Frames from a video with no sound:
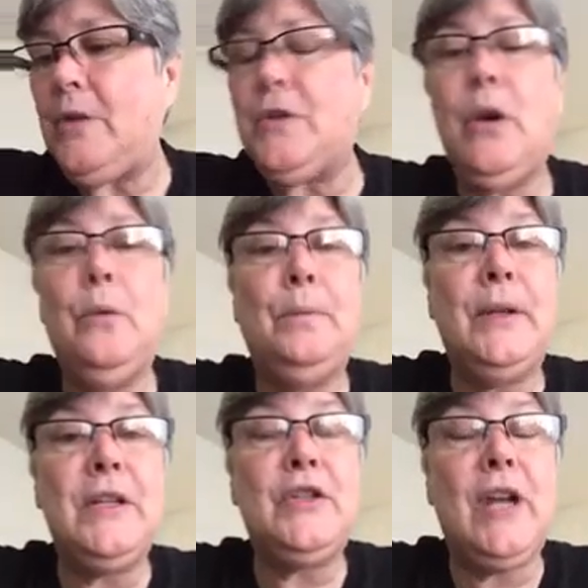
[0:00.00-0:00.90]
So
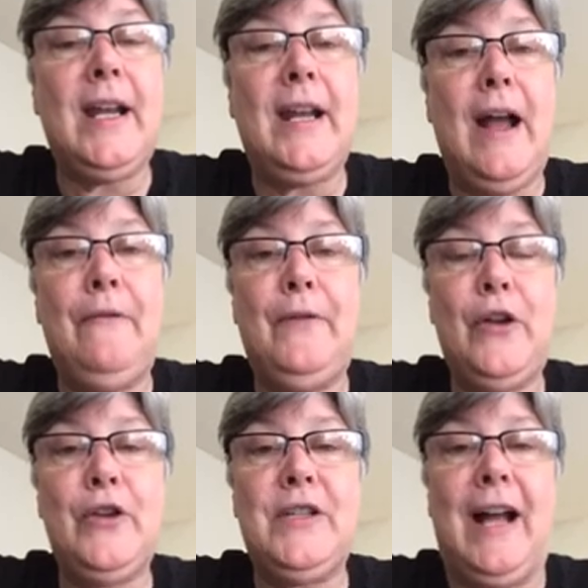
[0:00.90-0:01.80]
please check it out for
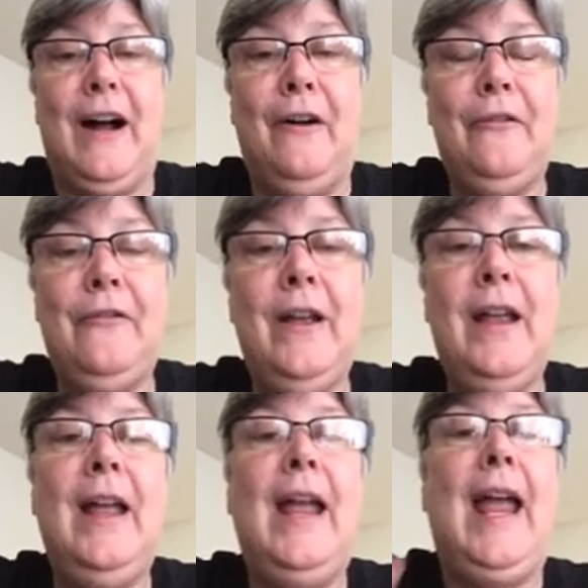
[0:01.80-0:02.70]
yourself
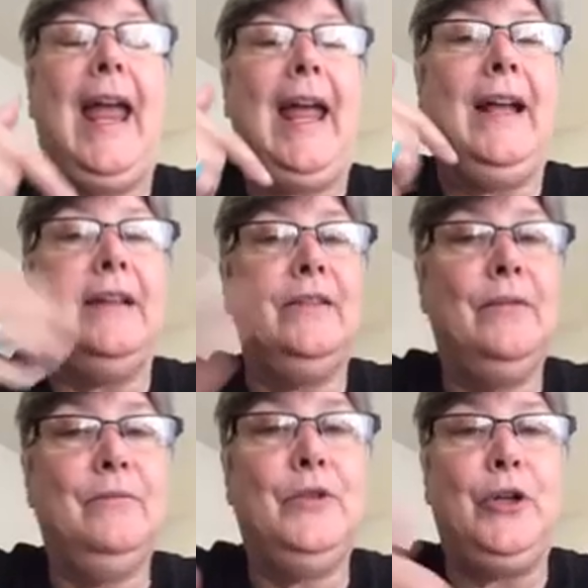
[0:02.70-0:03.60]
and
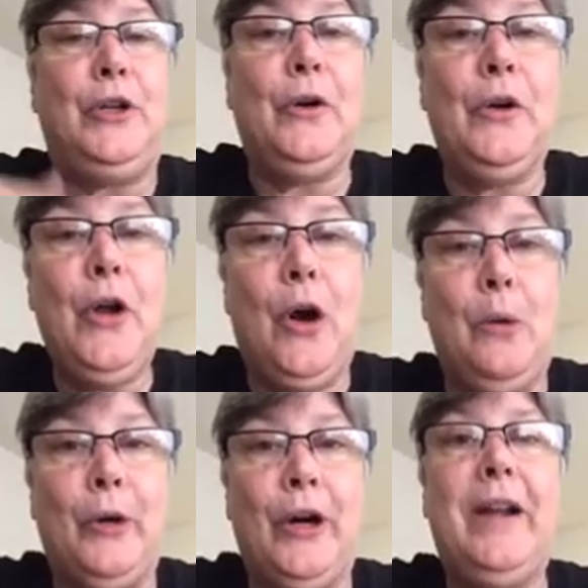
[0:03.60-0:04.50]
do your own
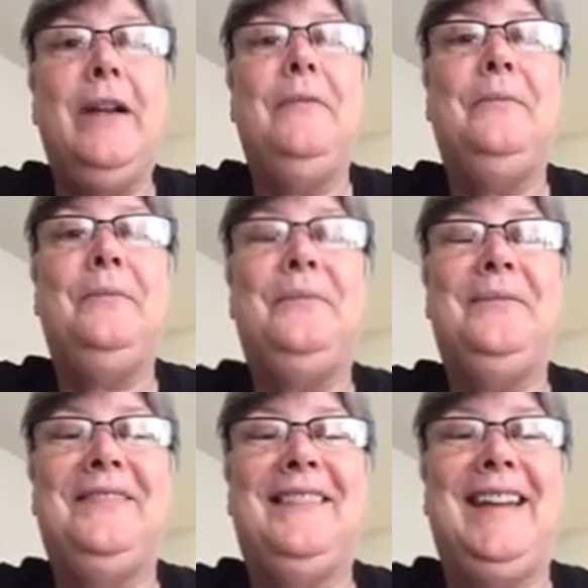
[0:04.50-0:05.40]
homework
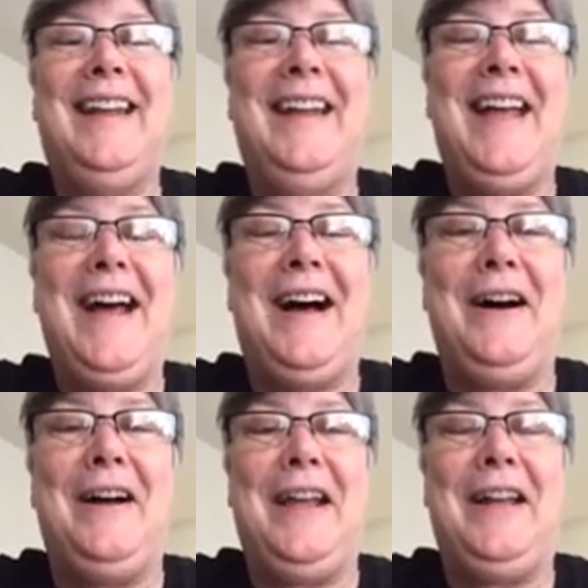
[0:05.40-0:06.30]

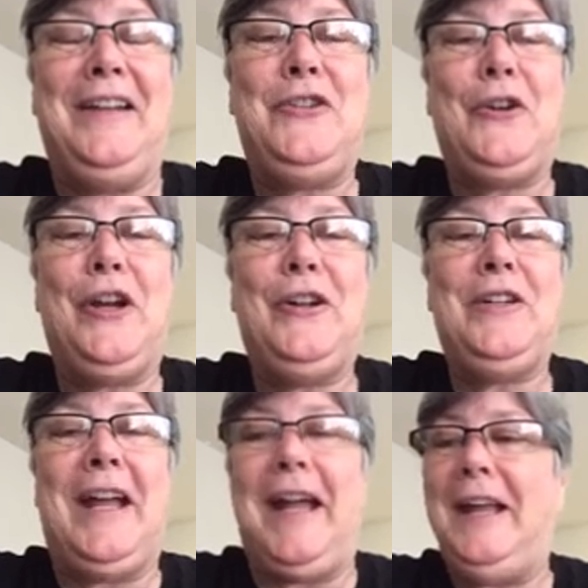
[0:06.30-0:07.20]
and enjoy your
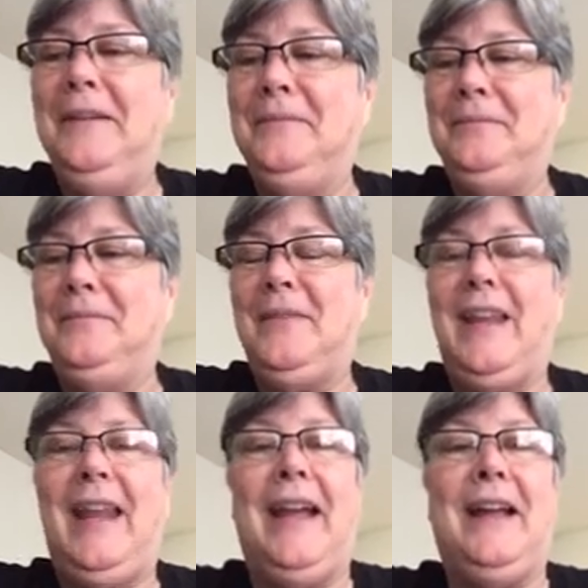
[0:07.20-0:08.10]
day.
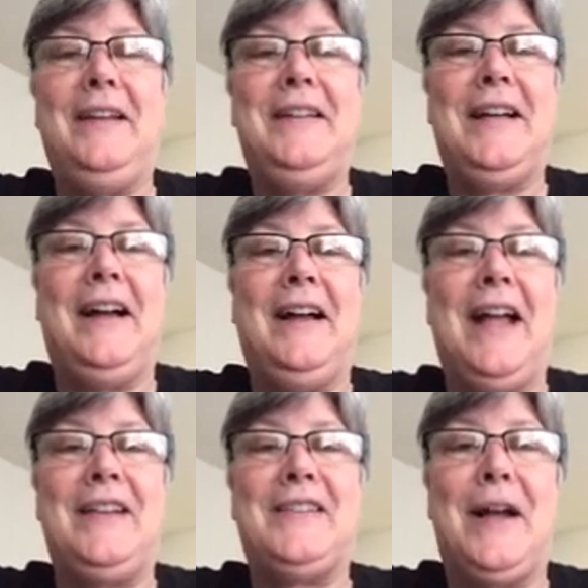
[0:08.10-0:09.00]
And
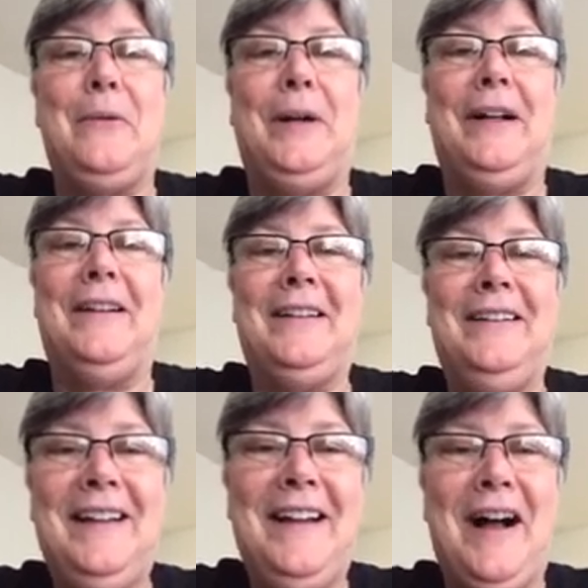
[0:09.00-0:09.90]
as I will